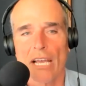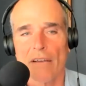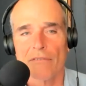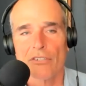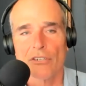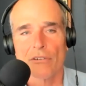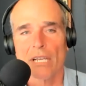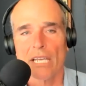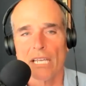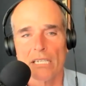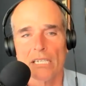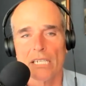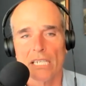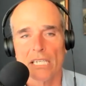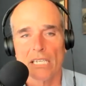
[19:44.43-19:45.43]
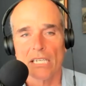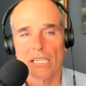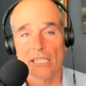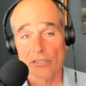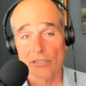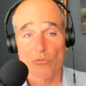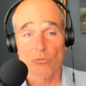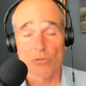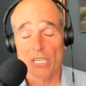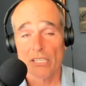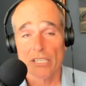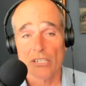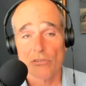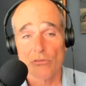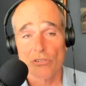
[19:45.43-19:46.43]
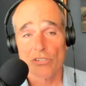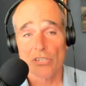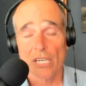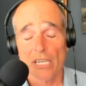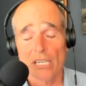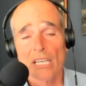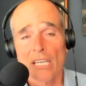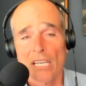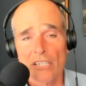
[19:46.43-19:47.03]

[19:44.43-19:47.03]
after your NDE is really interesting.